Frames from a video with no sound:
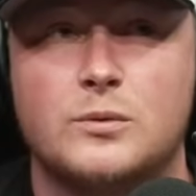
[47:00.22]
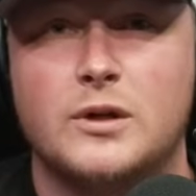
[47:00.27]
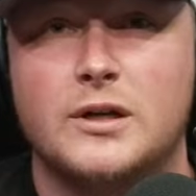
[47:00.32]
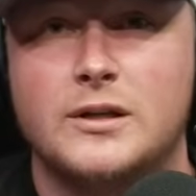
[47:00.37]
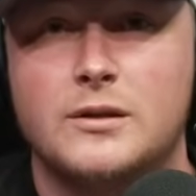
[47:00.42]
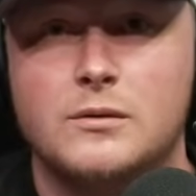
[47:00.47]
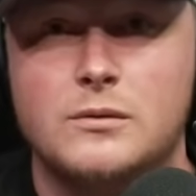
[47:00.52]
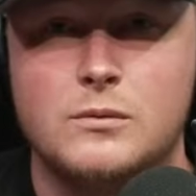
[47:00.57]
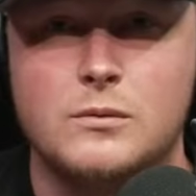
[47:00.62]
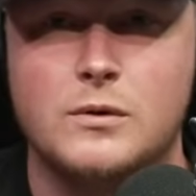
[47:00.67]

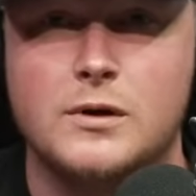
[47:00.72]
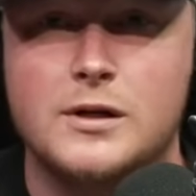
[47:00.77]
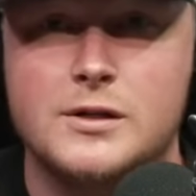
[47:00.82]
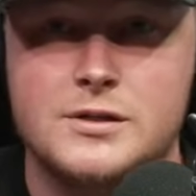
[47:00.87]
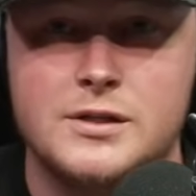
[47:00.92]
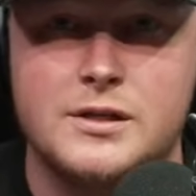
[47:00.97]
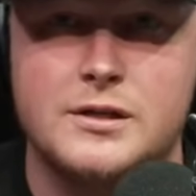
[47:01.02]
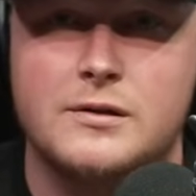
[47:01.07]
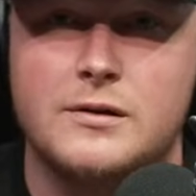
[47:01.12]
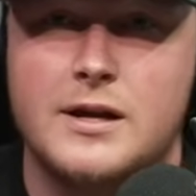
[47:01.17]
1, why
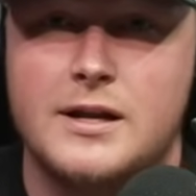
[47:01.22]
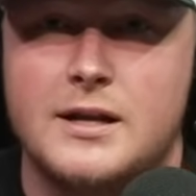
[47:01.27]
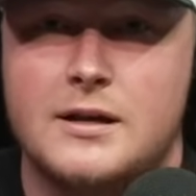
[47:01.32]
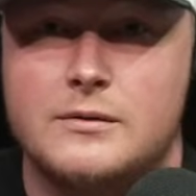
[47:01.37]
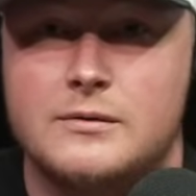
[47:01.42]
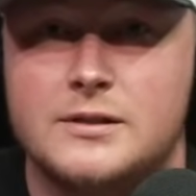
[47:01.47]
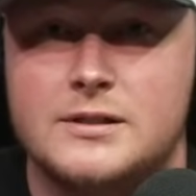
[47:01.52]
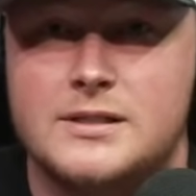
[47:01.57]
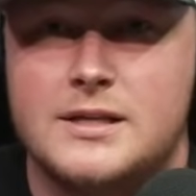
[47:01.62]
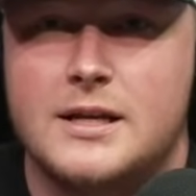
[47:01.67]
aren't you here right
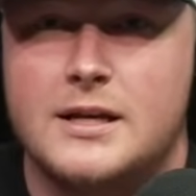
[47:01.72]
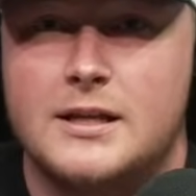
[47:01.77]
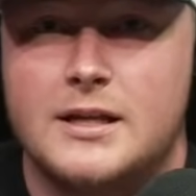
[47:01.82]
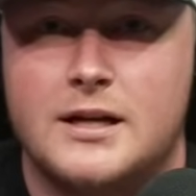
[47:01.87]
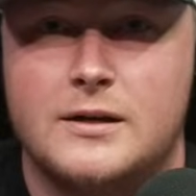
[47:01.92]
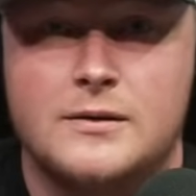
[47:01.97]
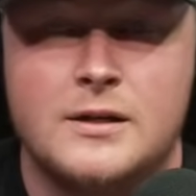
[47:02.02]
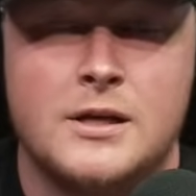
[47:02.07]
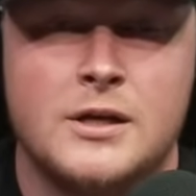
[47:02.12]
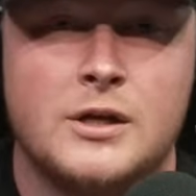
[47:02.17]
now with us hanging
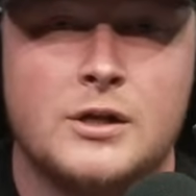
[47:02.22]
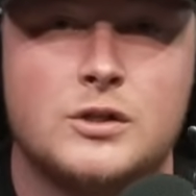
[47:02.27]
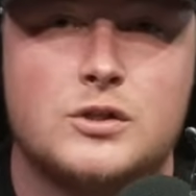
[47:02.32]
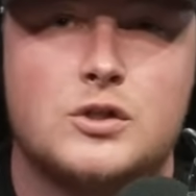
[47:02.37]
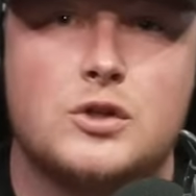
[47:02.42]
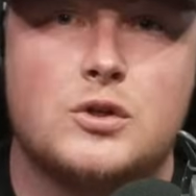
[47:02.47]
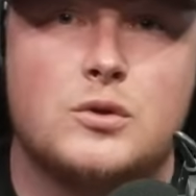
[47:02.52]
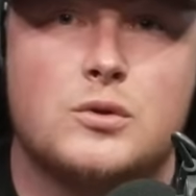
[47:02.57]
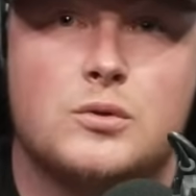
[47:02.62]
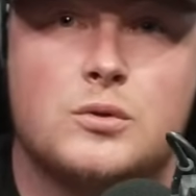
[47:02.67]
out?
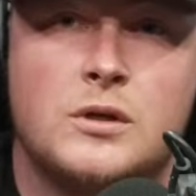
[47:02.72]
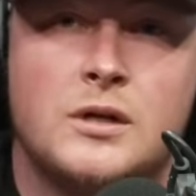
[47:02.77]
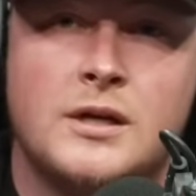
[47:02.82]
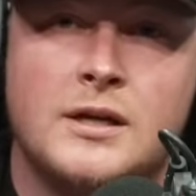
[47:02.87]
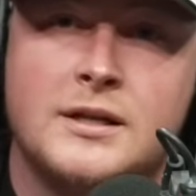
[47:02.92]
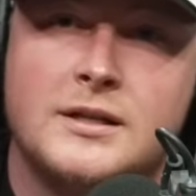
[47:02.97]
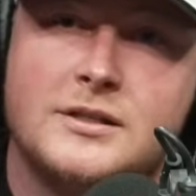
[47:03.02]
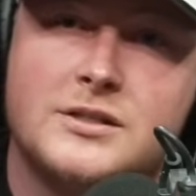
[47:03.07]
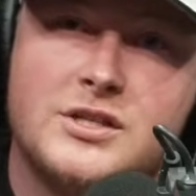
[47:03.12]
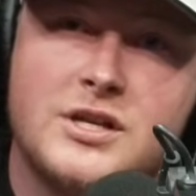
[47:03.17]
2,
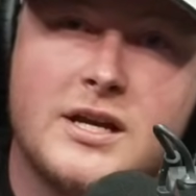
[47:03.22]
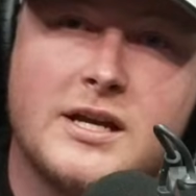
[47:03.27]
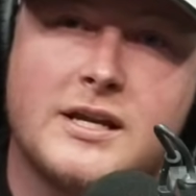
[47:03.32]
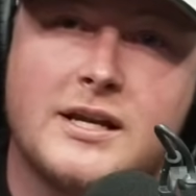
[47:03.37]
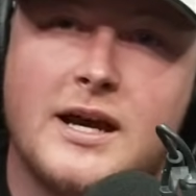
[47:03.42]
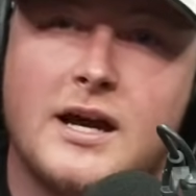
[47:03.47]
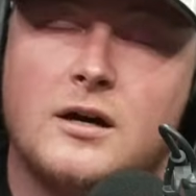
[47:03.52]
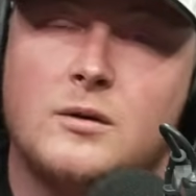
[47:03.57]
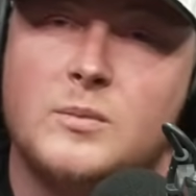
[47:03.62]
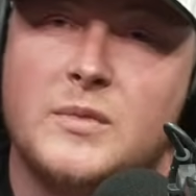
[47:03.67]
check
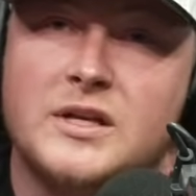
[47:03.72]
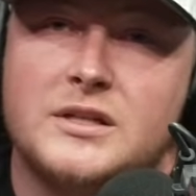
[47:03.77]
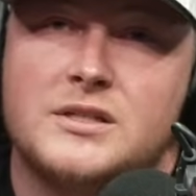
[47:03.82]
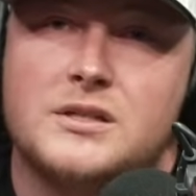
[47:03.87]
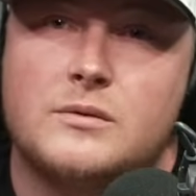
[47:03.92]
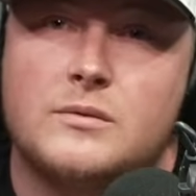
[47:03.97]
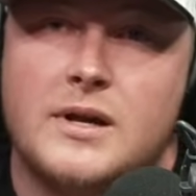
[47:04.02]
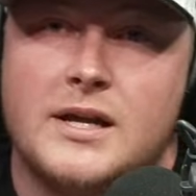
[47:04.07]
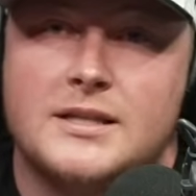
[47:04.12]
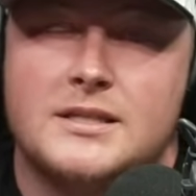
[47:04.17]
out Mitch
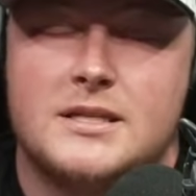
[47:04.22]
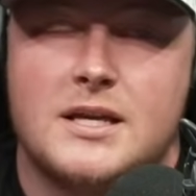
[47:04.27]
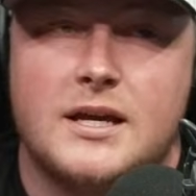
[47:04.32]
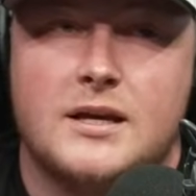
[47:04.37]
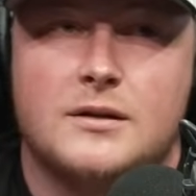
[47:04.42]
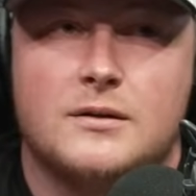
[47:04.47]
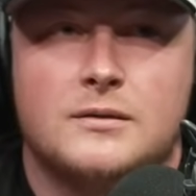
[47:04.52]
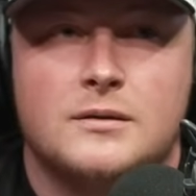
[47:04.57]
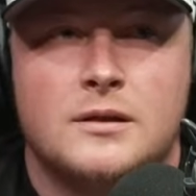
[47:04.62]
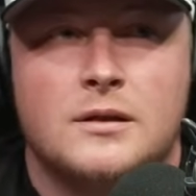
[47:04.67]
at Red
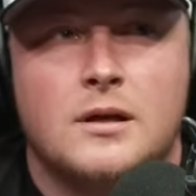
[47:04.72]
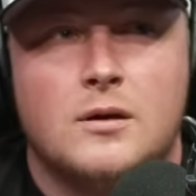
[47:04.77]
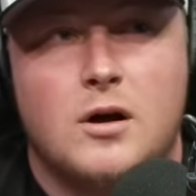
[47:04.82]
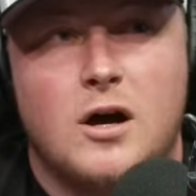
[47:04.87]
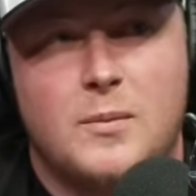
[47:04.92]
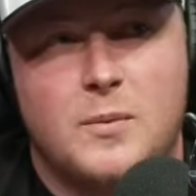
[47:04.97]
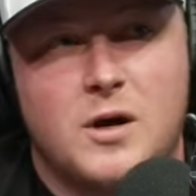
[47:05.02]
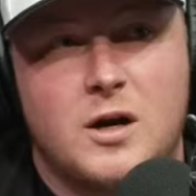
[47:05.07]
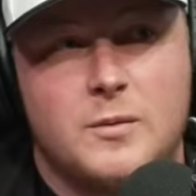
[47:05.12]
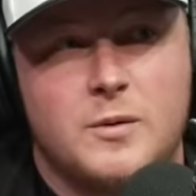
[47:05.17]
Tail.
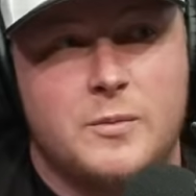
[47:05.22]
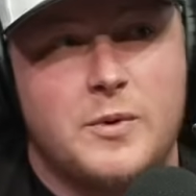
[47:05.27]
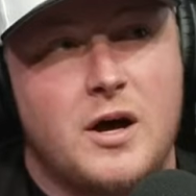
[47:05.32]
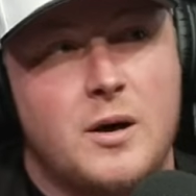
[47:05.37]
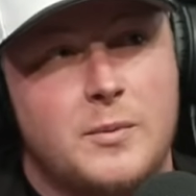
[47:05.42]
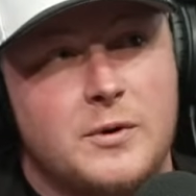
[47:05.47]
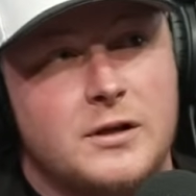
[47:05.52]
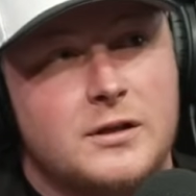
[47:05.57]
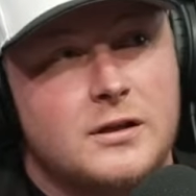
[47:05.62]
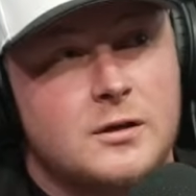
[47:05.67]
I'll probably be
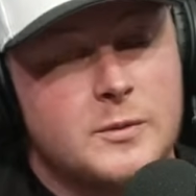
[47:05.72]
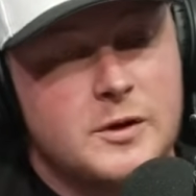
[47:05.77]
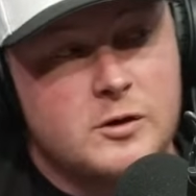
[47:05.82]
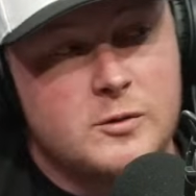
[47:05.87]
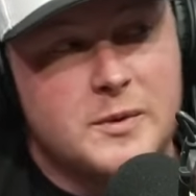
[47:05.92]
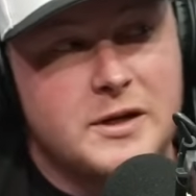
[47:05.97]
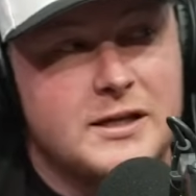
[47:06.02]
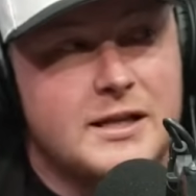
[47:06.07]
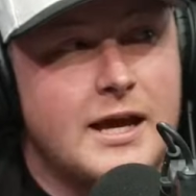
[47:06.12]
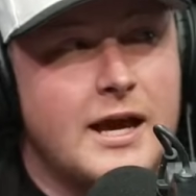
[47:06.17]
popping in there. I'm here
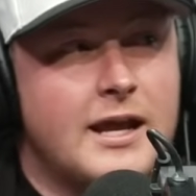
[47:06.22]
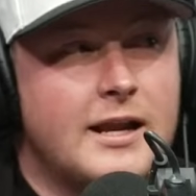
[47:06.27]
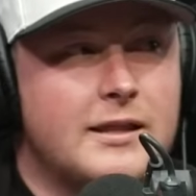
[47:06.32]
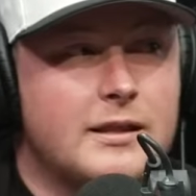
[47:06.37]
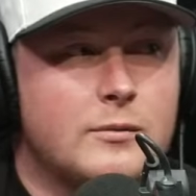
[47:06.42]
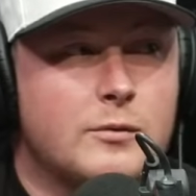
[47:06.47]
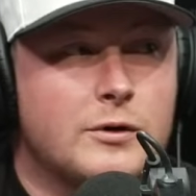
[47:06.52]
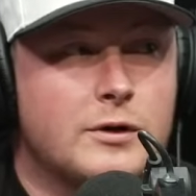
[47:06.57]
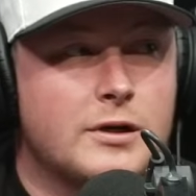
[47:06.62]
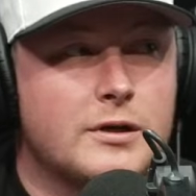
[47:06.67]
with my dad. I
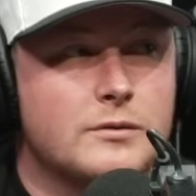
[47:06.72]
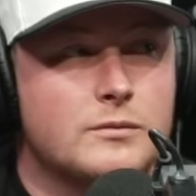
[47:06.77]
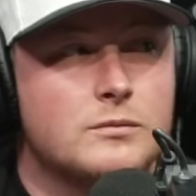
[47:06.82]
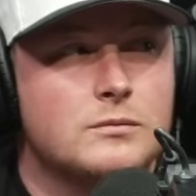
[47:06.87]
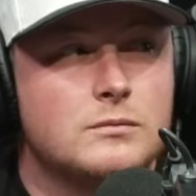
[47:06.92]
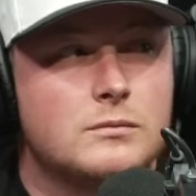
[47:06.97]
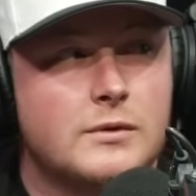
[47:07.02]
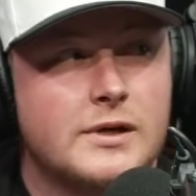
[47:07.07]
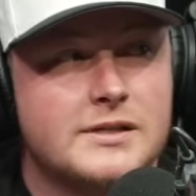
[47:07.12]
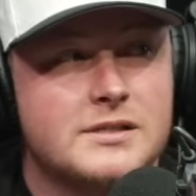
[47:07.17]
think we're going to go
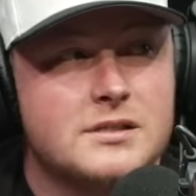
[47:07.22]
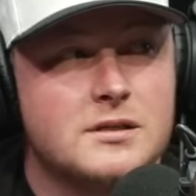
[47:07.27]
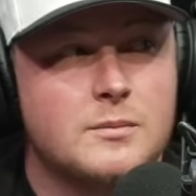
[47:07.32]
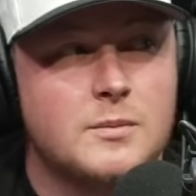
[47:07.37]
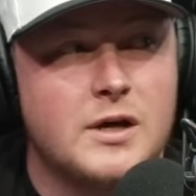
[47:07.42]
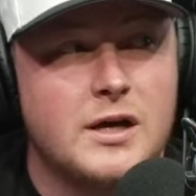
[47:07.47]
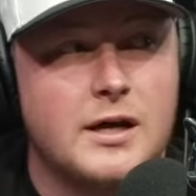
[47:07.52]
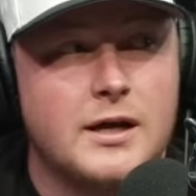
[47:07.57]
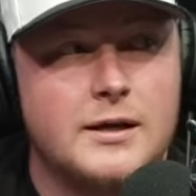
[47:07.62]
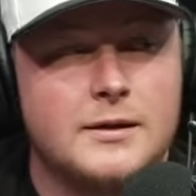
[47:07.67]
race some
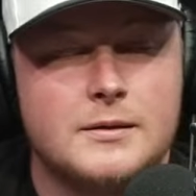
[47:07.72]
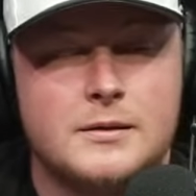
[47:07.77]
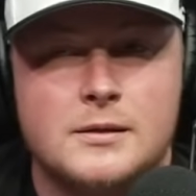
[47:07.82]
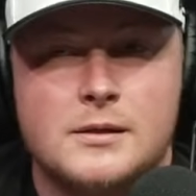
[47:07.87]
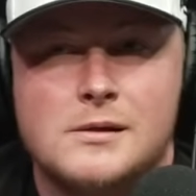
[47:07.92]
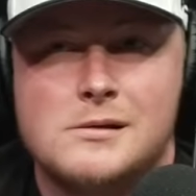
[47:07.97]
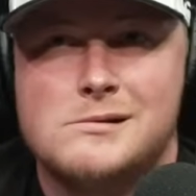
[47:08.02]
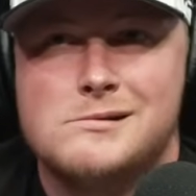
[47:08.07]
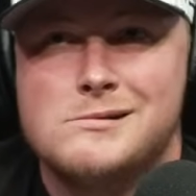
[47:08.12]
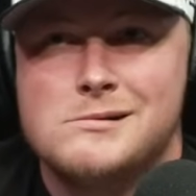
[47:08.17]

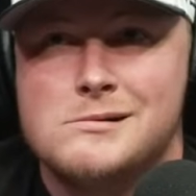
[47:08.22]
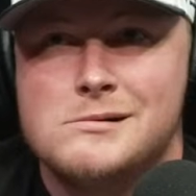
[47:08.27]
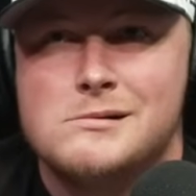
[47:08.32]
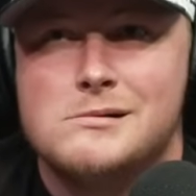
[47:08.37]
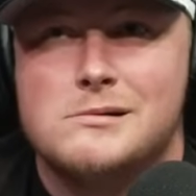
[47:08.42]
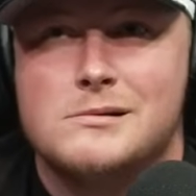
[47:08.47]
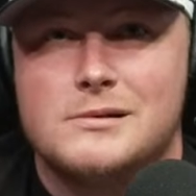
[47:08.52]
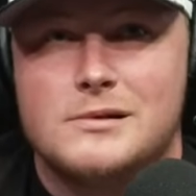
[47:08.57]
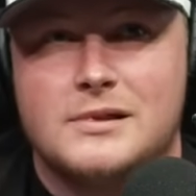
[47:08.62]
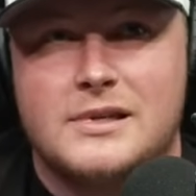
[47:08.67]

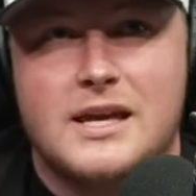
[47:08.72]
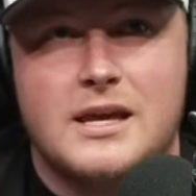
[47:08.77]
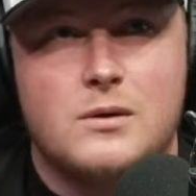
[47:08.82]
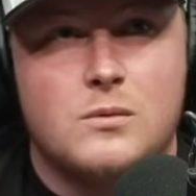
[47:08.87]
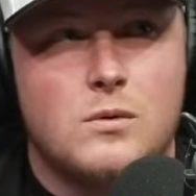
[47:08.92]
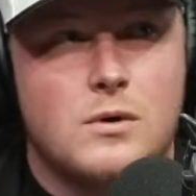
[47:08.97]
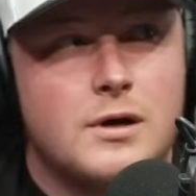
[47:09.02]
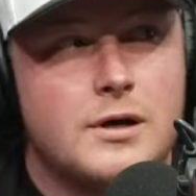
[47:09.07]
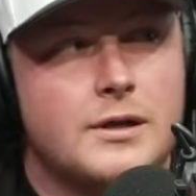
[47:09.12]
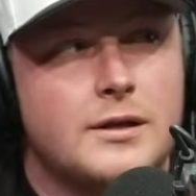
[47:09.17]

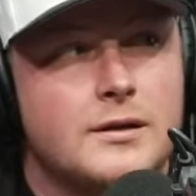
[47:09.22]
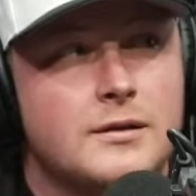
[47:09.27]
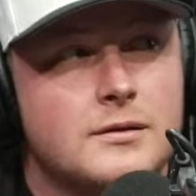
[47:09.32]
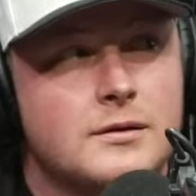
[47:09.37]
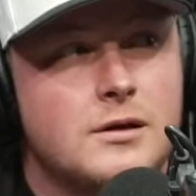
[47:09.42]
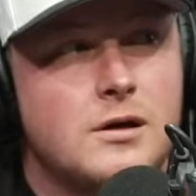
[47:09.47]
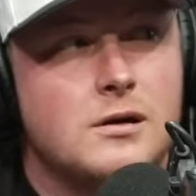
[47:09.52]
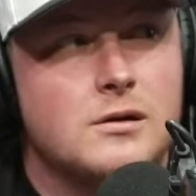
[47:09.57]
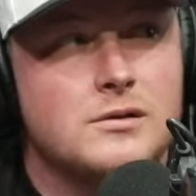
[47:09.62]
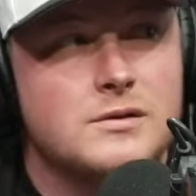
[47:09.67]
K1
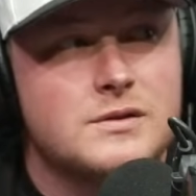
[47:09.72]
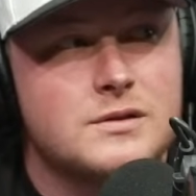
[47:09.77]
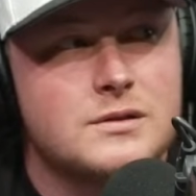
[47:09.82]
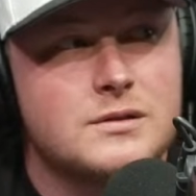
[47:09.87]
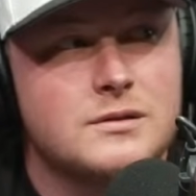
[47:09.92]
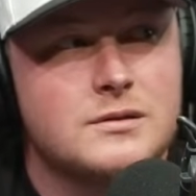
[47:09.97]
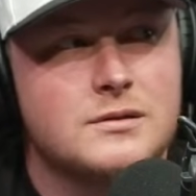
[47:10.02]
carts.